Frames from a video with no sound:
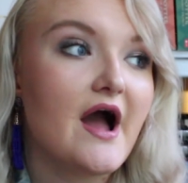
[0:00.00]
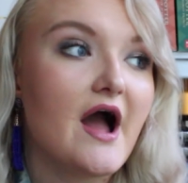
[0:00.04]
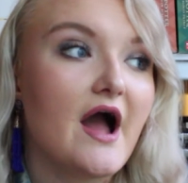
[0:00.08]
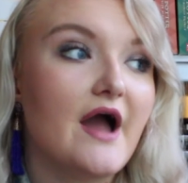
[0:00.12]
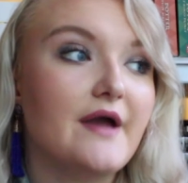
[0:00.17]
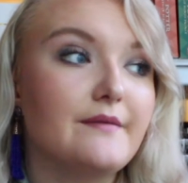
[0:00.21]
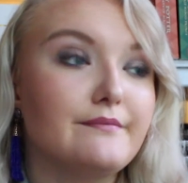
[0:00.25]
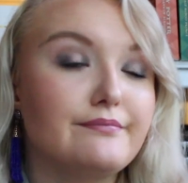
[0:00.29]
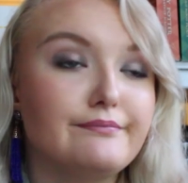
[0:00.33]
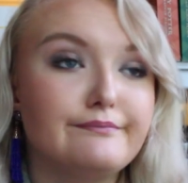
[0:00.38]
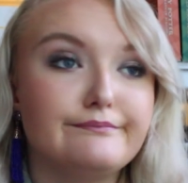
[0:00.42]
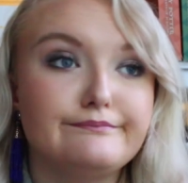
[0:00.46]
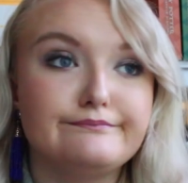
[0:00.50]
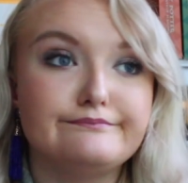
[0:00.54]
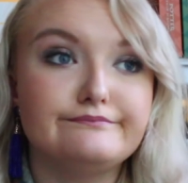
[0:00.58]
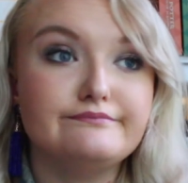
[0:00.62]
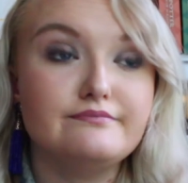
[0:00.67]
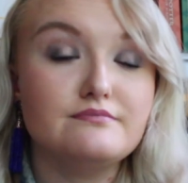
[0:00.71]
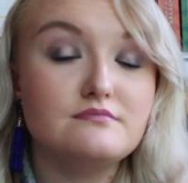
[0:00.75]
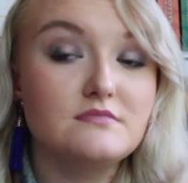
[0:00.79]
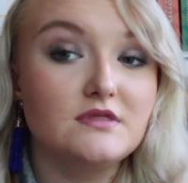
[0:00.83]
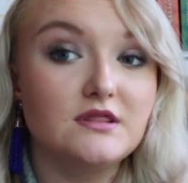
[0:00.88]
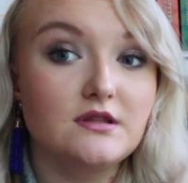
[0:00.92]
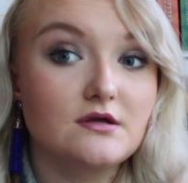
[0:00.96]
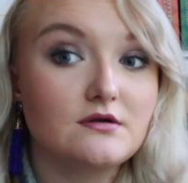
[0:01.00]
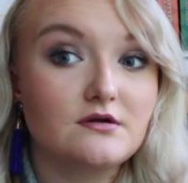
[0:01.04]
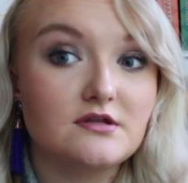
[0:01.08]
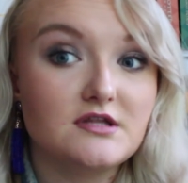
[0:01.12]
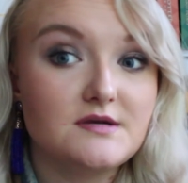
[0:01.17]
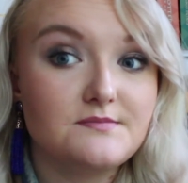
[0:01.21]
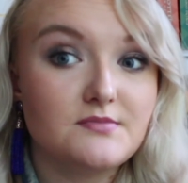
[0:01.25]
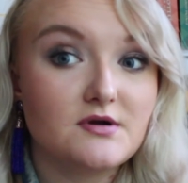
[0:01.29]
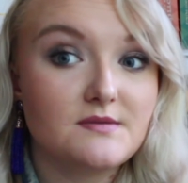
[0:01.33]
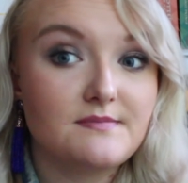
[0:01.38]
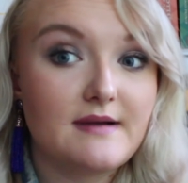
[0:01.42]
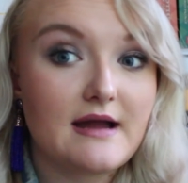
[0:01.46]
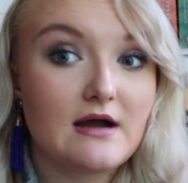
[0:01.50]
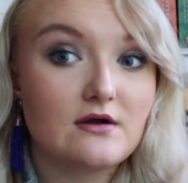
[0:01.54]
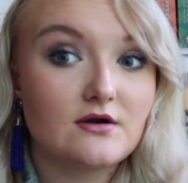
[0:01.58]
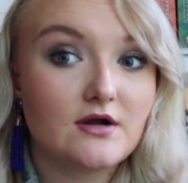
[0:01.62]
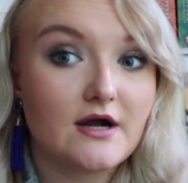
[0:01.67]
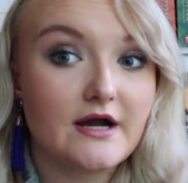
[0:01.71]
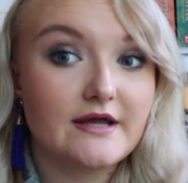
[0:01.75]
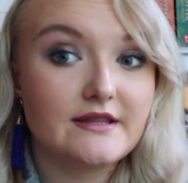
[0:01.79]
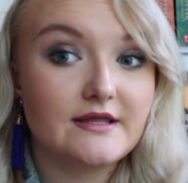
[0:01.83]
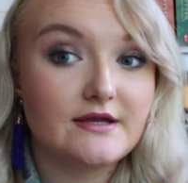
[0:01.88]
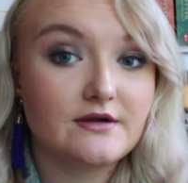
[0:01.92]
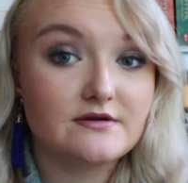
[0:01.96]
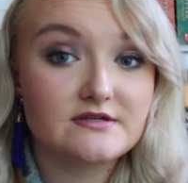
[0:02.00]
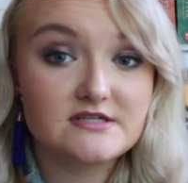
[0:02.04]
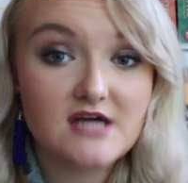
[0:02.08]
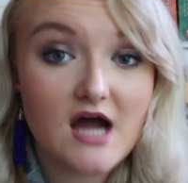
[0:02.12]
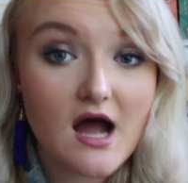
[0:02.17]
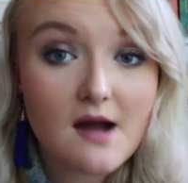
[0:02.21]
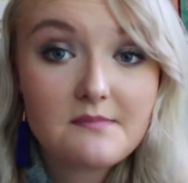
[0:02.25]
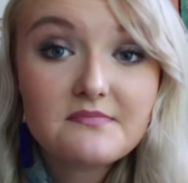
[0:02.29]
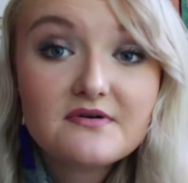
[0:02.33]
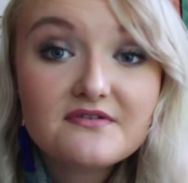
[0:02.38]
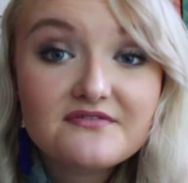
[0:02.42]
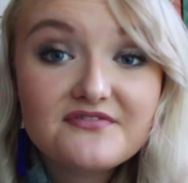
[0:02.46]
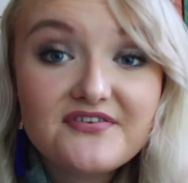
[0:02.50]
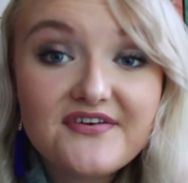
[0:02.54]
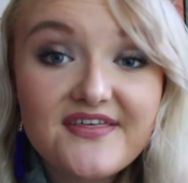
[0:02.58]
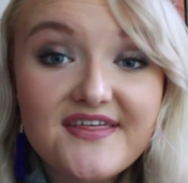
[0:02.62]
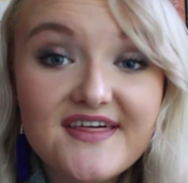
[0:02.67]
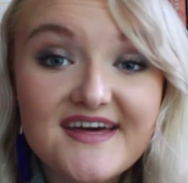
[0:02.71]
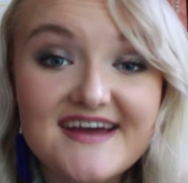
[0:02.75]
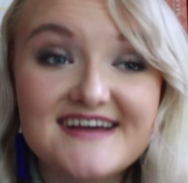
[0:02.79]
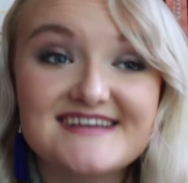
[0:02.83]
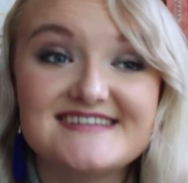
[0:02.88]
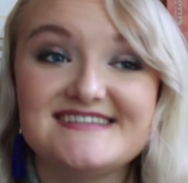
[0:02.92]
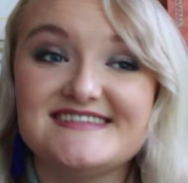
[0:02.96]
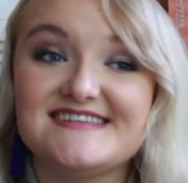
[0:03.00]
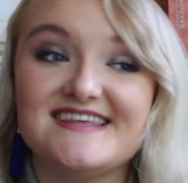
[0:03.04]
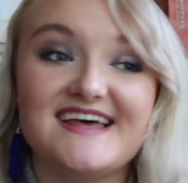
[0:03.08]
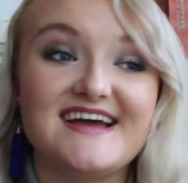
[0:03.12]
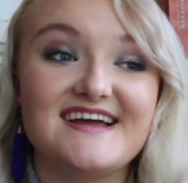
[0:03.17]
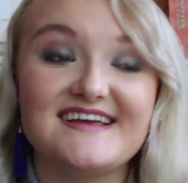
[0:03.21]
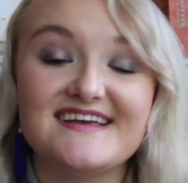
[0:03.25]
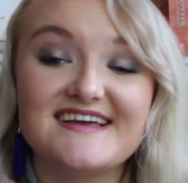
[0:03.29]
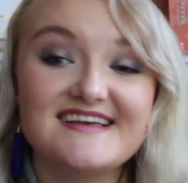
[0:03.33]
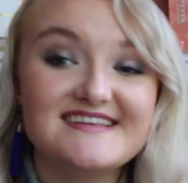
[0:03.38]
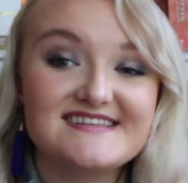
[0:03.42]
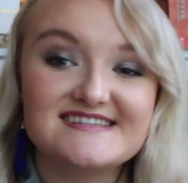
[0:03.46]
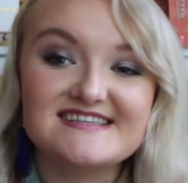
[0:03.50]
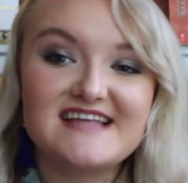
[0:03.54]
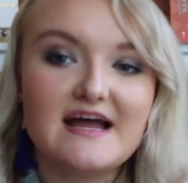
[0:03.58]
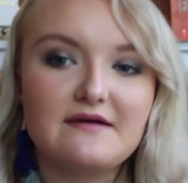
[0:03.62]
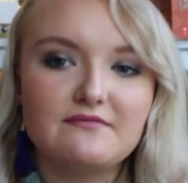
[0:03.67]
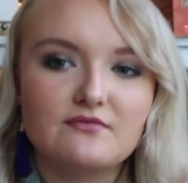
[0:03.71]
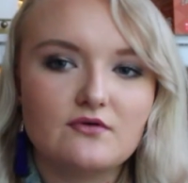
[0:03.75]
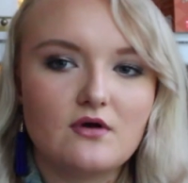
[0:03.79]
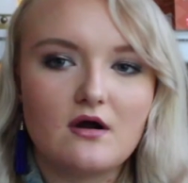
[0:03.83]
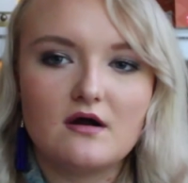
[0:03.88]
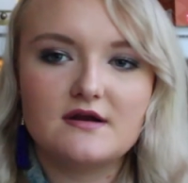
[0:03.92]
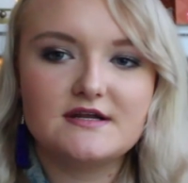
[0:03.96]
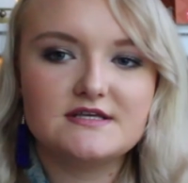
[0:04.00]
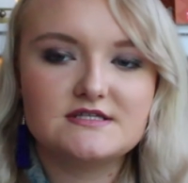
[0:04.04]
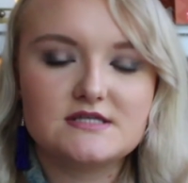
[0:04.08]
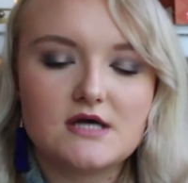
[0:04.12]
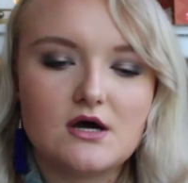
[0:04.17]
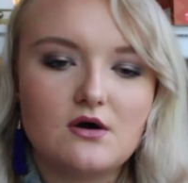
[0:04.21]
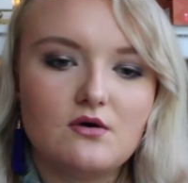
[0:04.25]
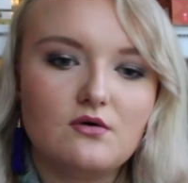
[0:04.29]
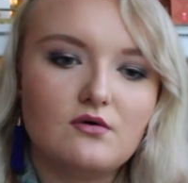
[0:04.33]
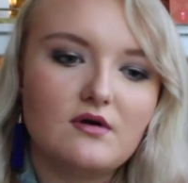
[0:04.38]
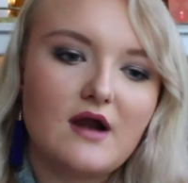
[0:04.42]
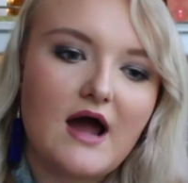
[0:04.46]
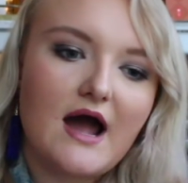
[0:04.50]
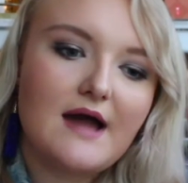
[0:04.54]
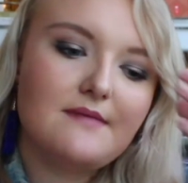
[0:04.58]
I literally put a powder highlight on top of this. Like, it's never on its own.